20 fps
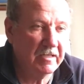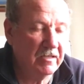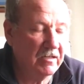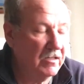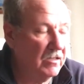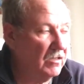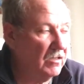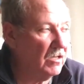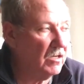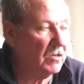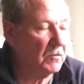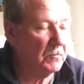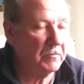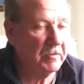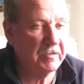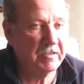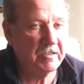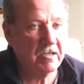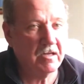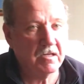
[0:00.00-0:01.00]
along
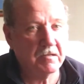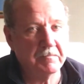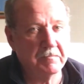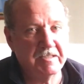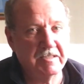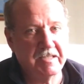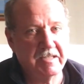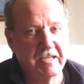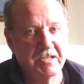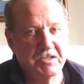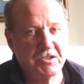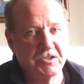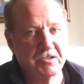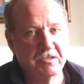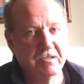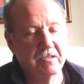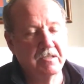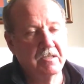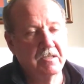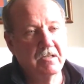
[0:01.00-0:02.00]
with the
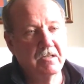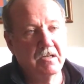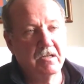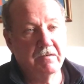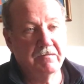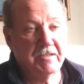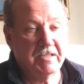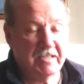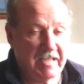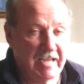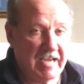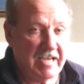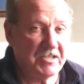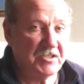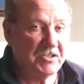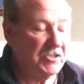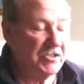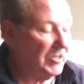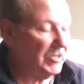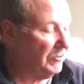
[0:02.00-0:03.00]
augmentation of the
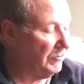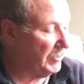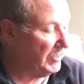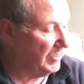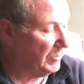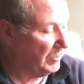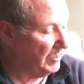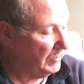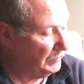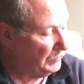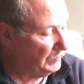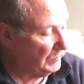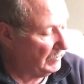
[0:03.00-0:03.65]
gas generator